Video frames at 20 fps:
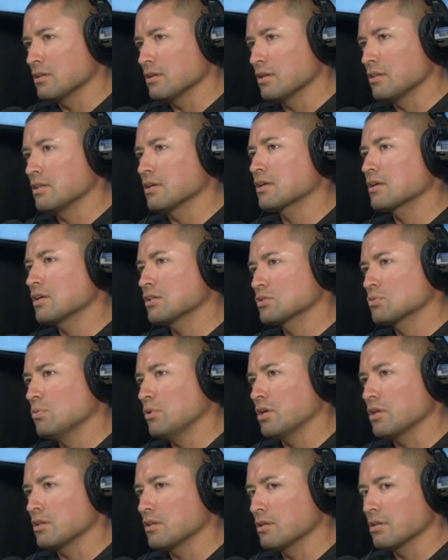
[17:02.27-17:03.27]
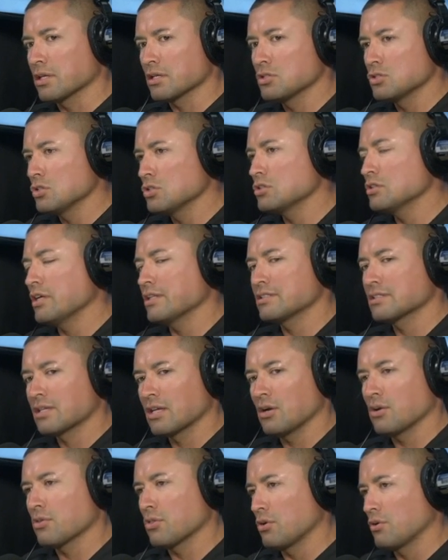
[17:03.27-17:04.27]
And then guess what? Like she's not
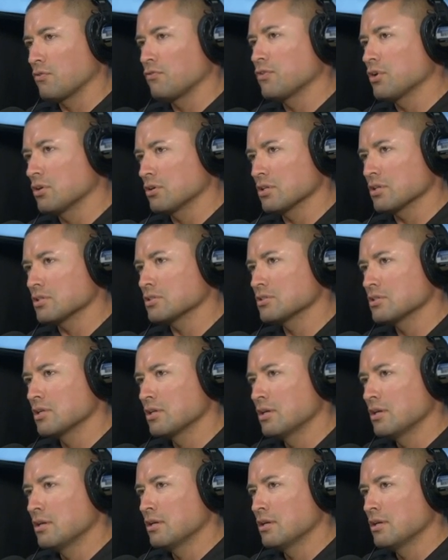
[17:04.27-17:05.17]
scared. They're fearless.